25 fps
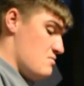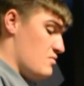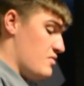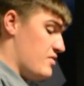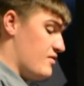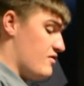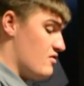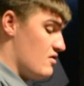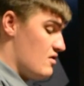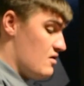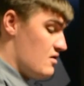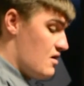
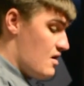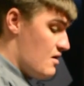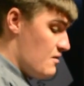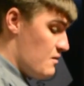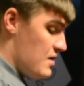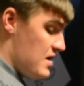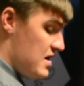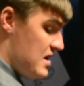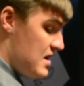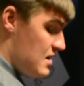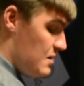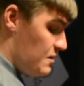We've
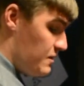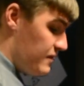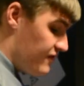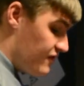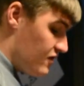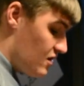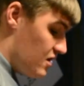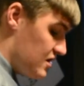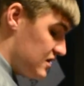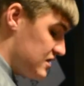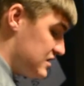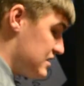
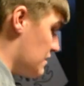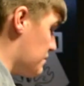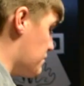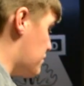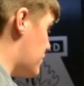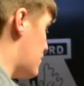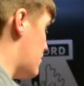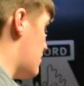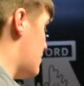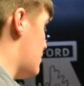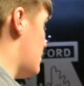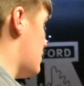got a
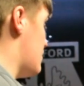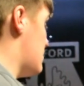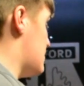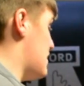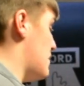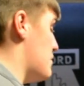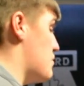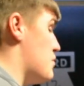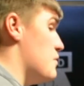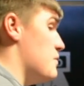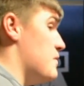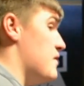
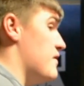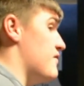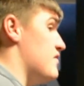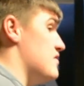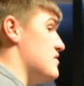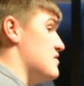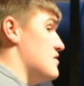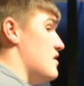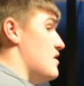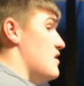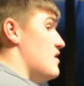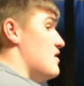separate bit for
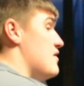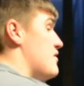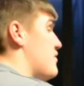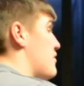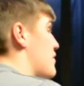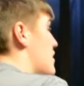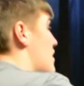staff.